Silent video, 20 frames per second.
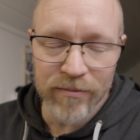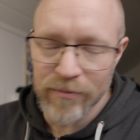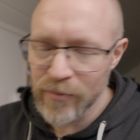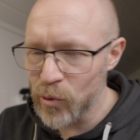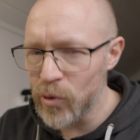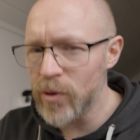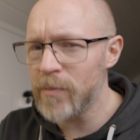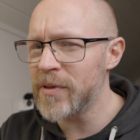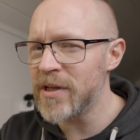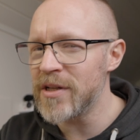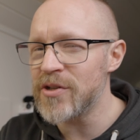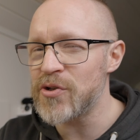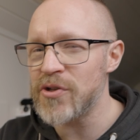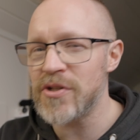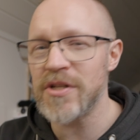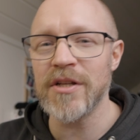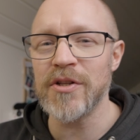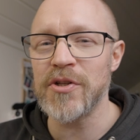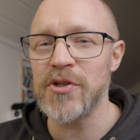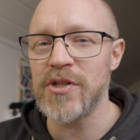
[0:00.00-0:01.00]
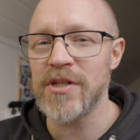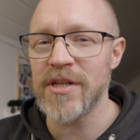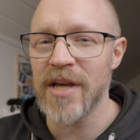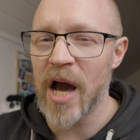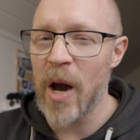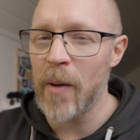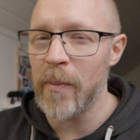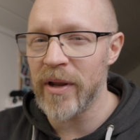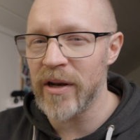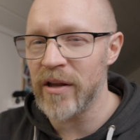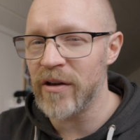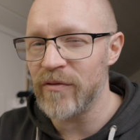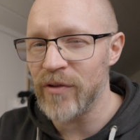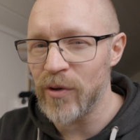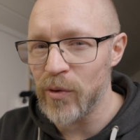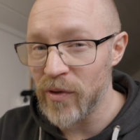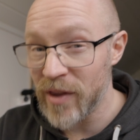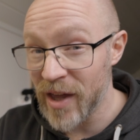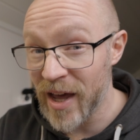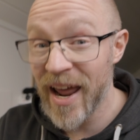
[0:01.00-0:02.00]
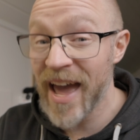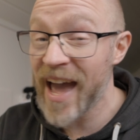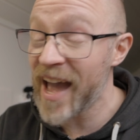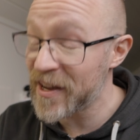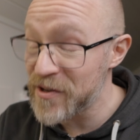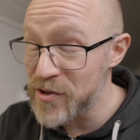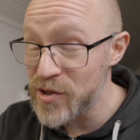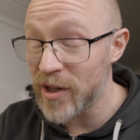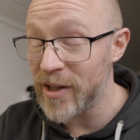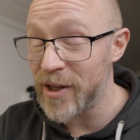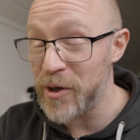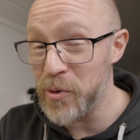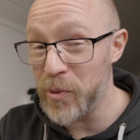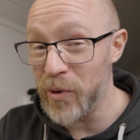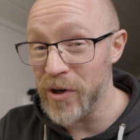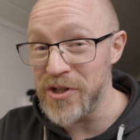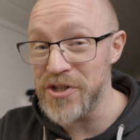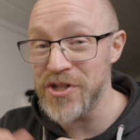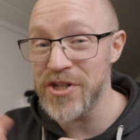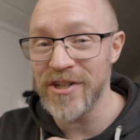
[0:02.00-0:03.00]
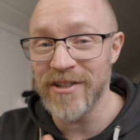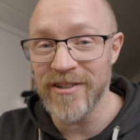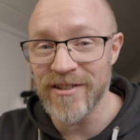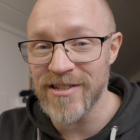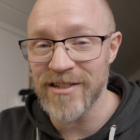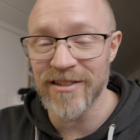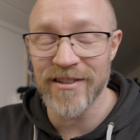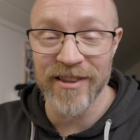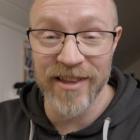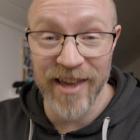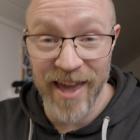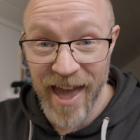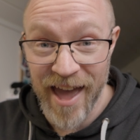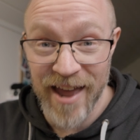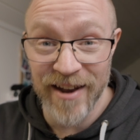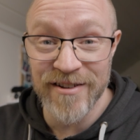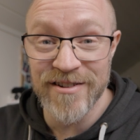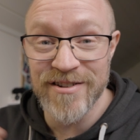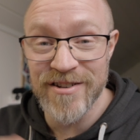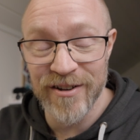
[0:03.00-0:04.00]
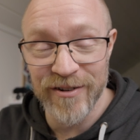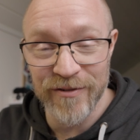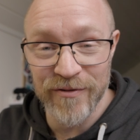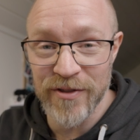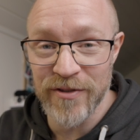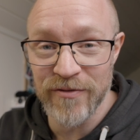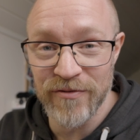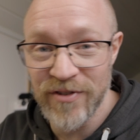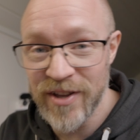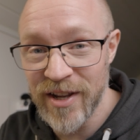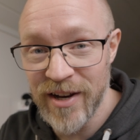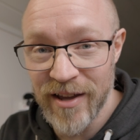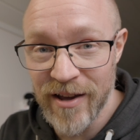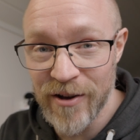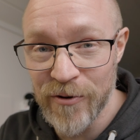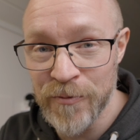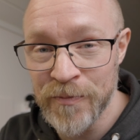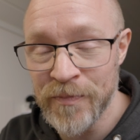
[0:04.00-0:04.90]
It will be interesting to see how many of you that actually watch until the end of the video.